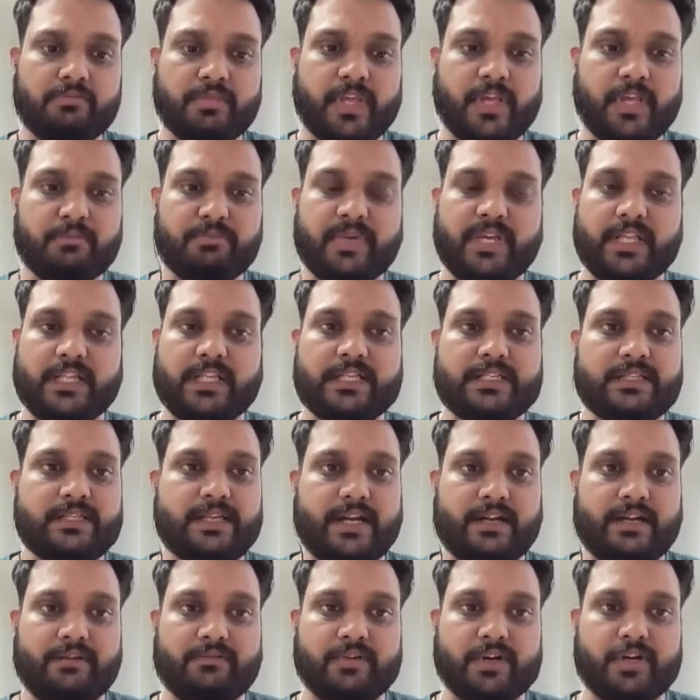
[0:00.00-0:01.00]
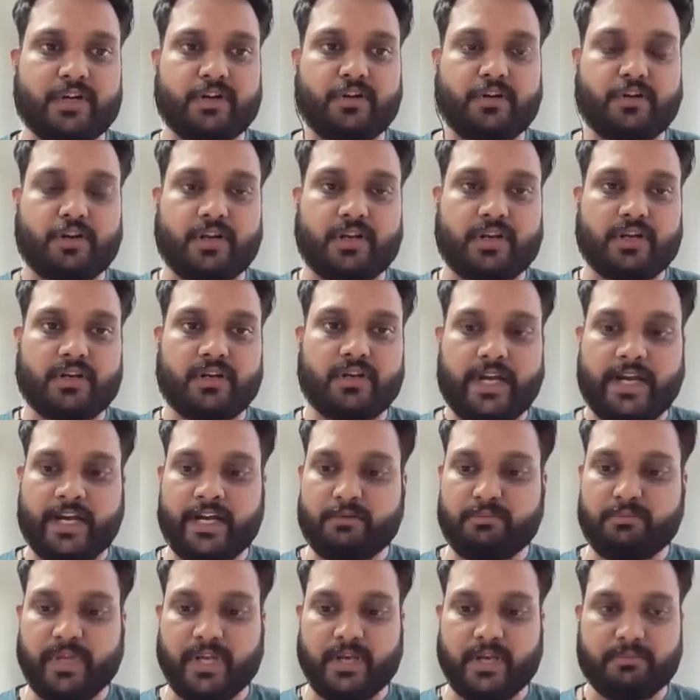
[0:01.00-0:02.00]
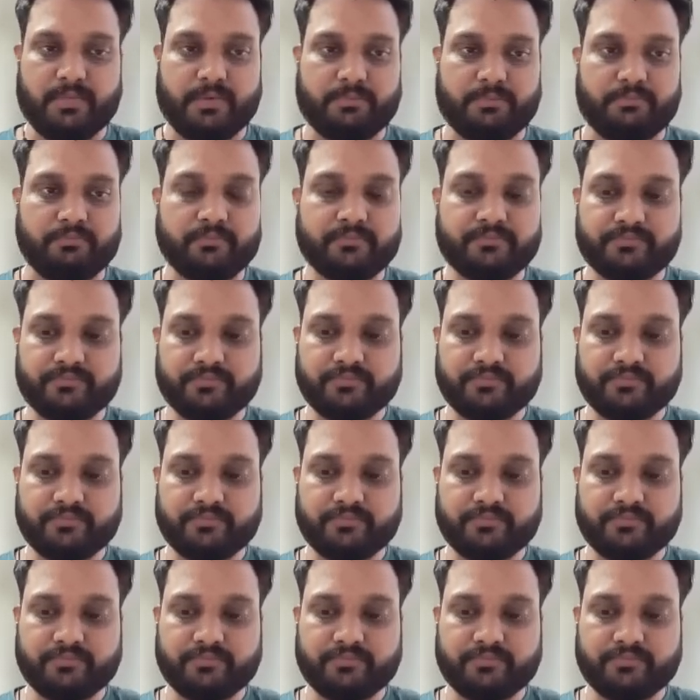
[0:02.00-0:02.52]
keeping this network call at minimum.